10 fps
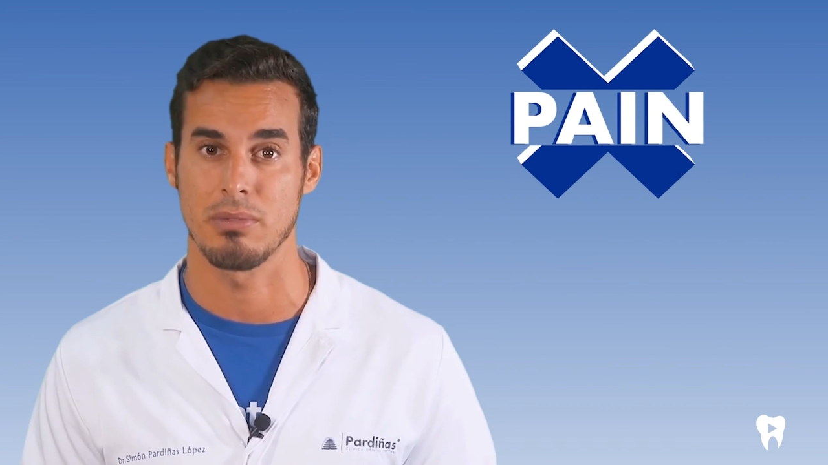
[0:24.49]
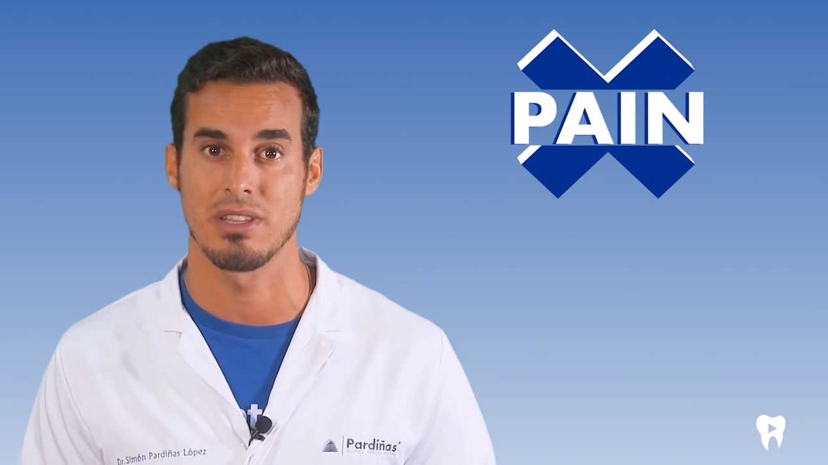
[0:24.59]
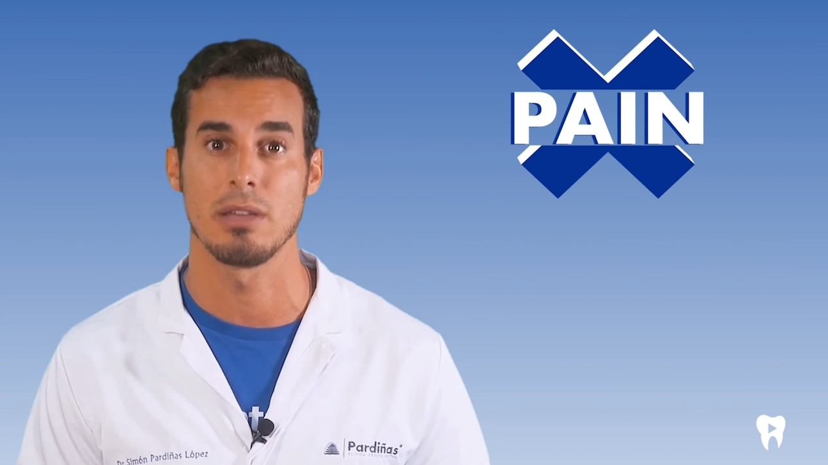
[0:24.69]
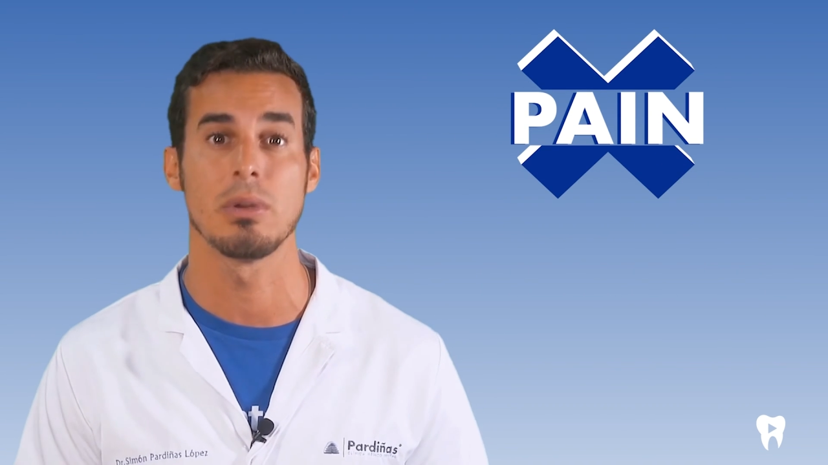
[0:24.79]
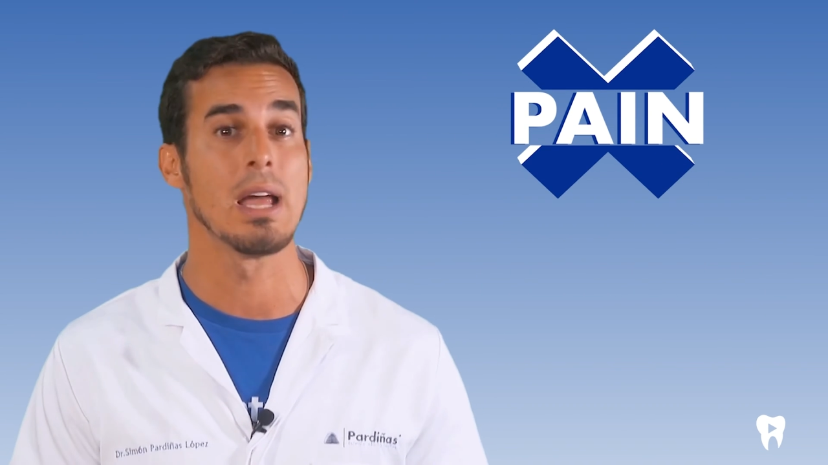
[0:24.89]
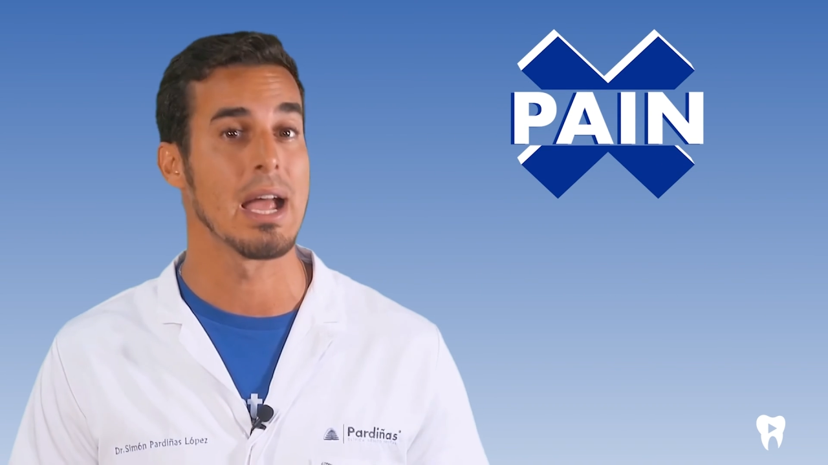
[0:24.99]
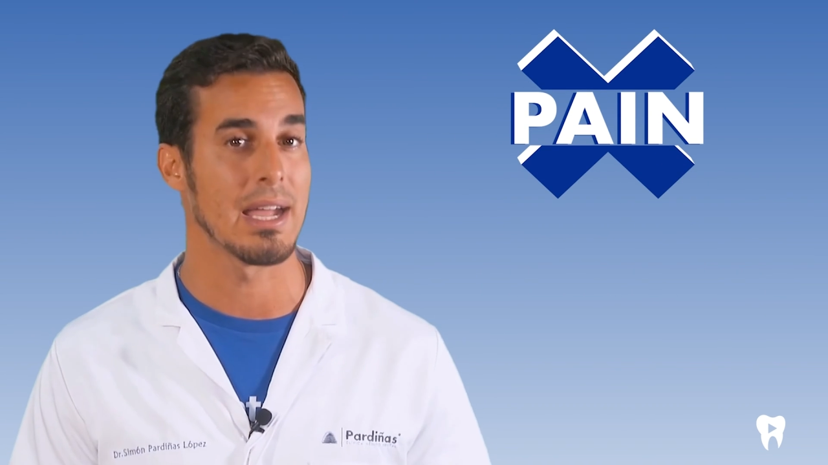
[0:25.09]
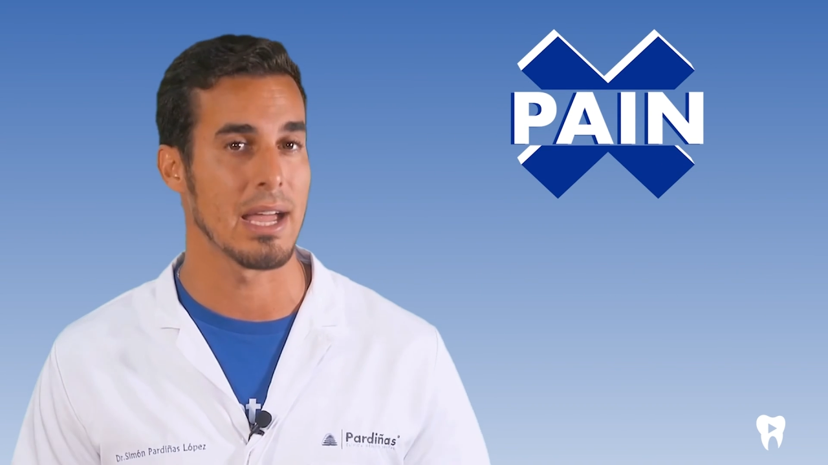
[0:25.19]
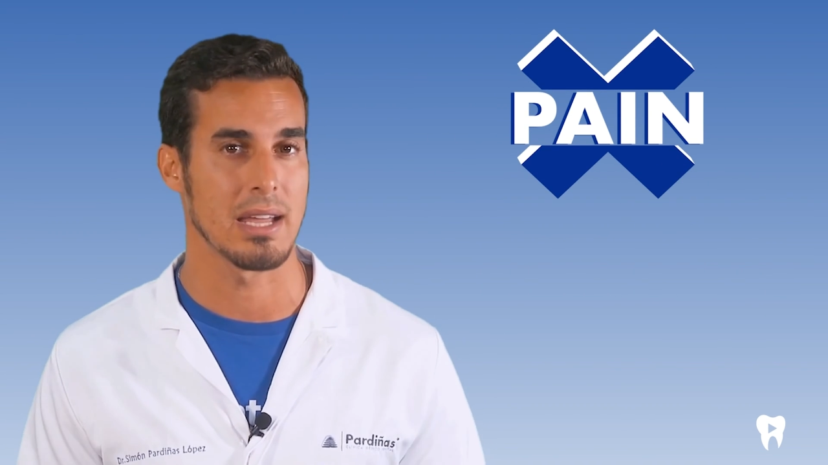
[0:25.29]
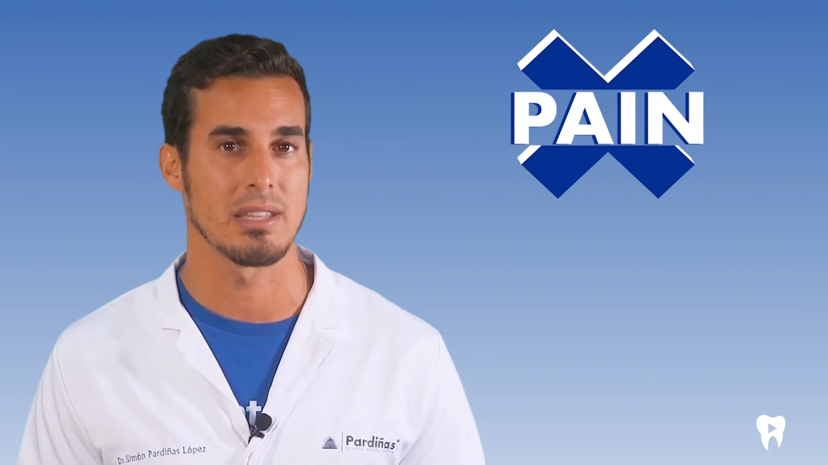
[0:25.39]
from
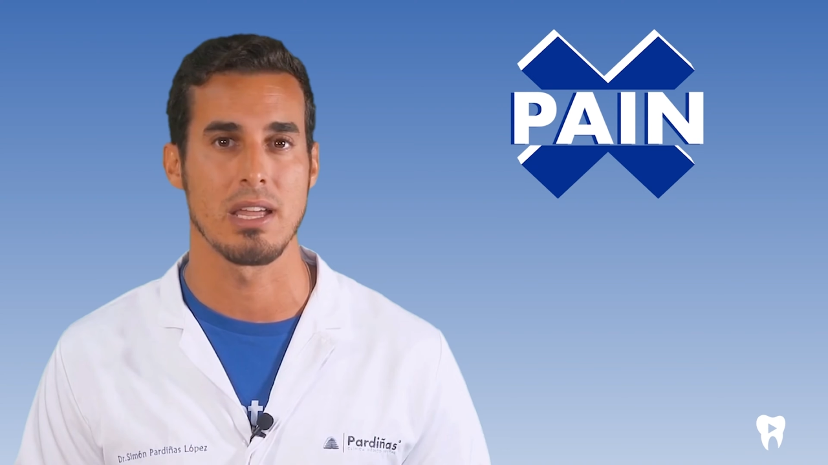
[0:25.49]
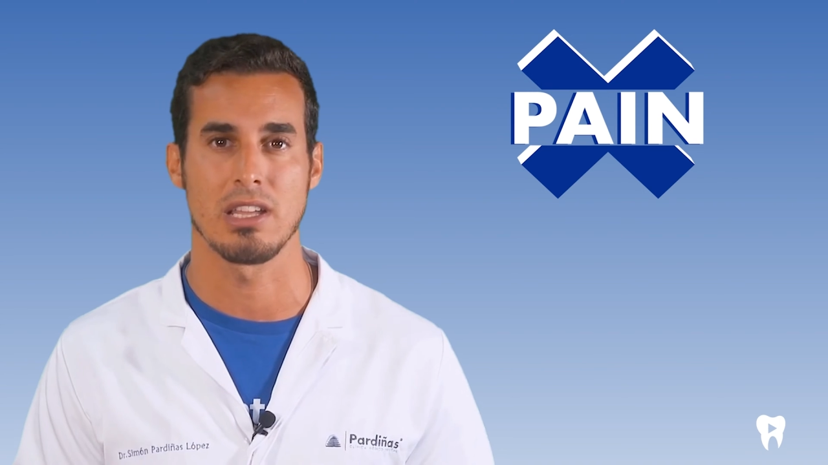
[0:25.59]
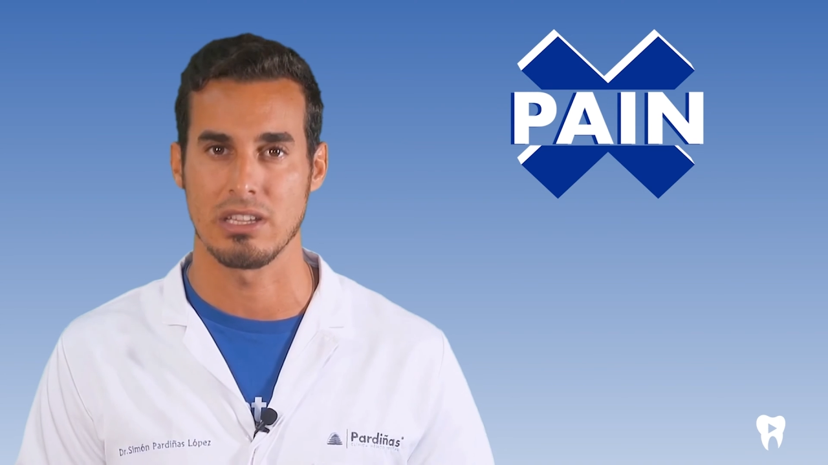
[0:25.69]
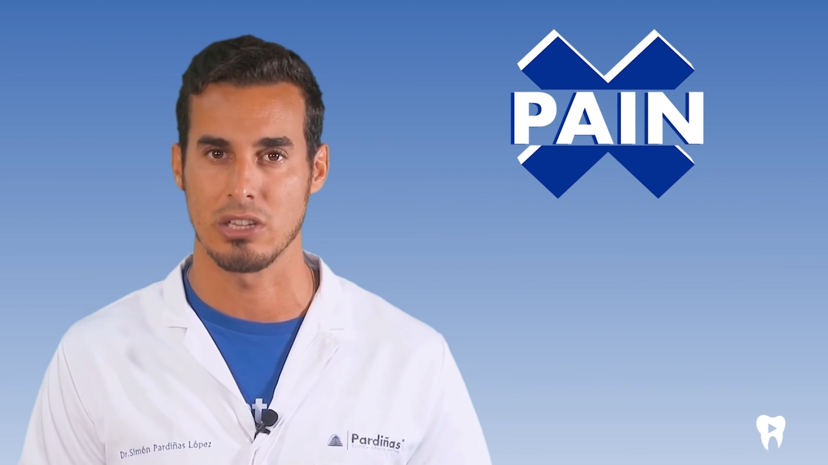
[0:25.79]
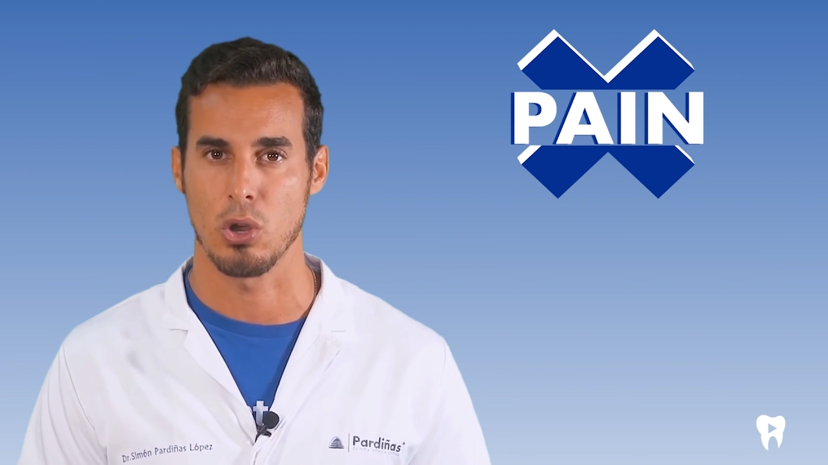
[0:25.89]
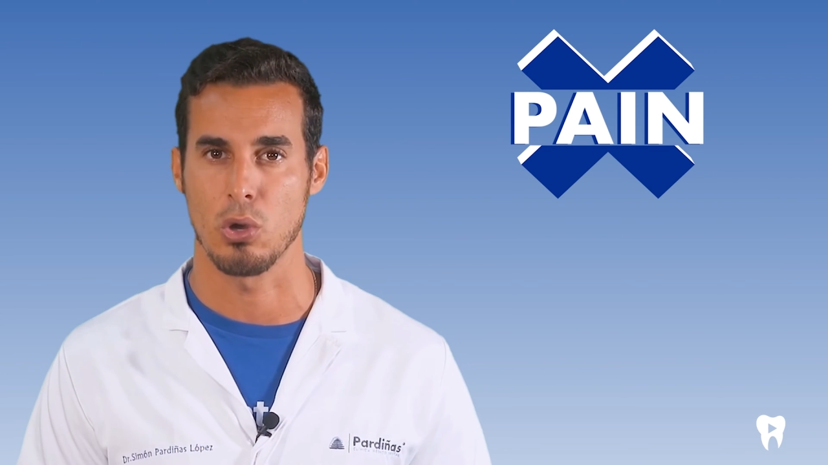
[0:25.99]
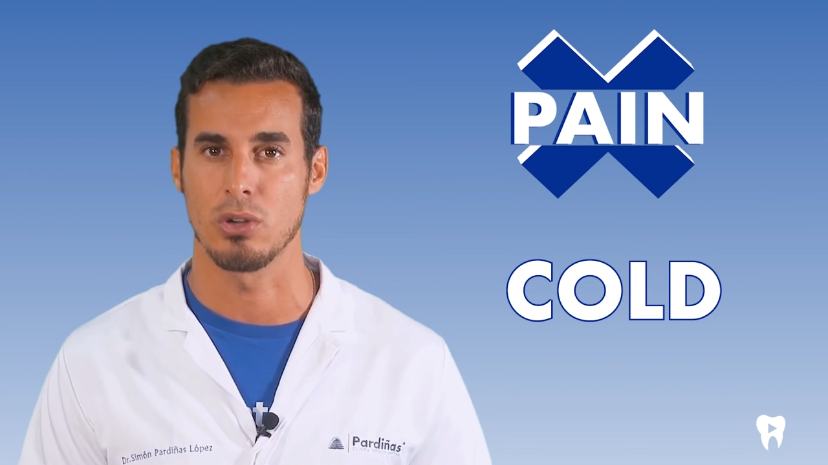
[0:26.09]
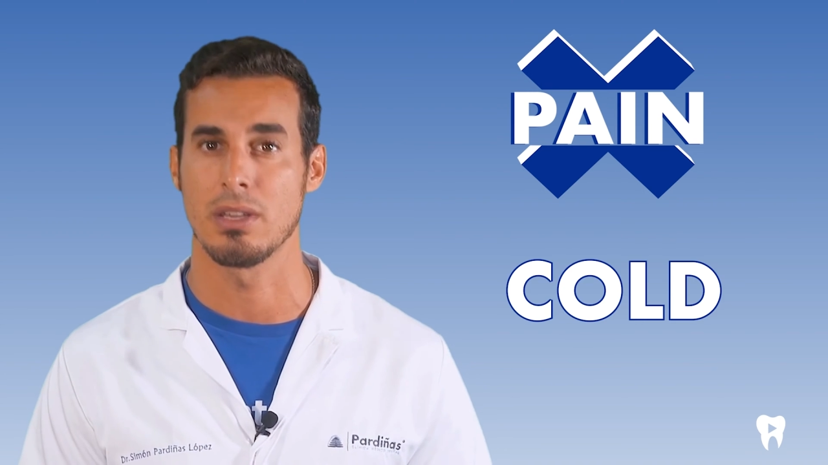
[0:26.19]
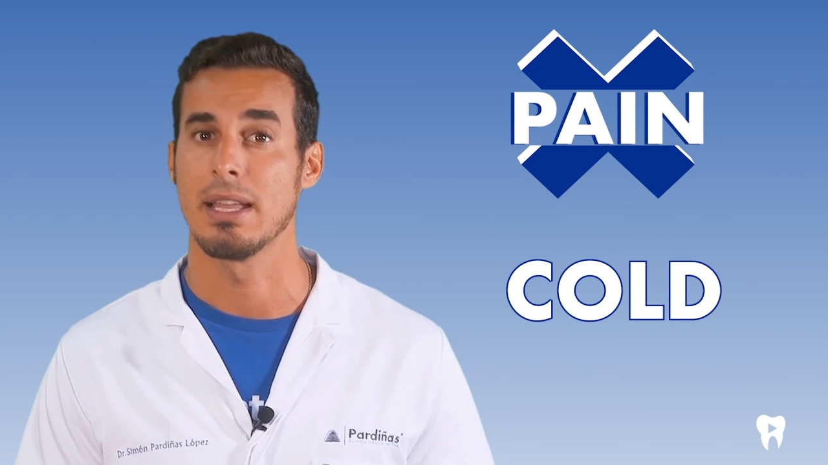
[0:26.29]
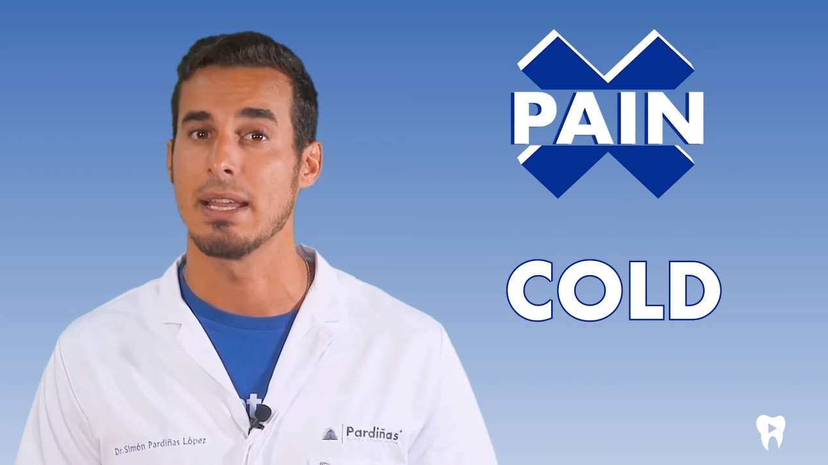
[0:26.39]
stimuli such as
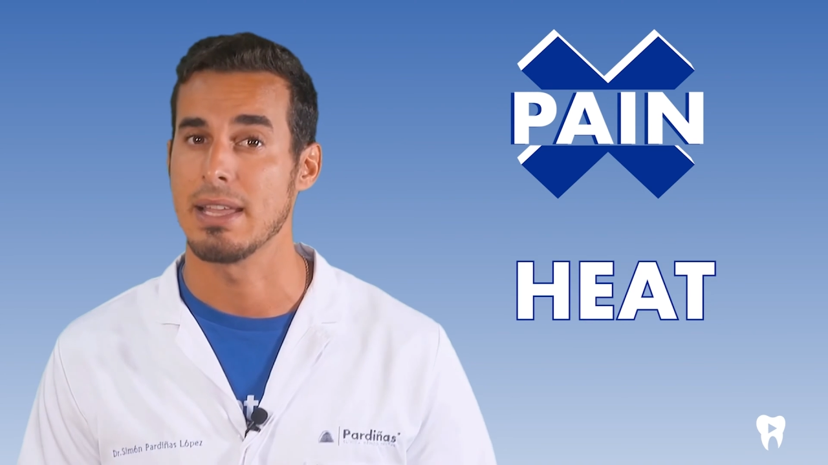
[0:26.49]
cold,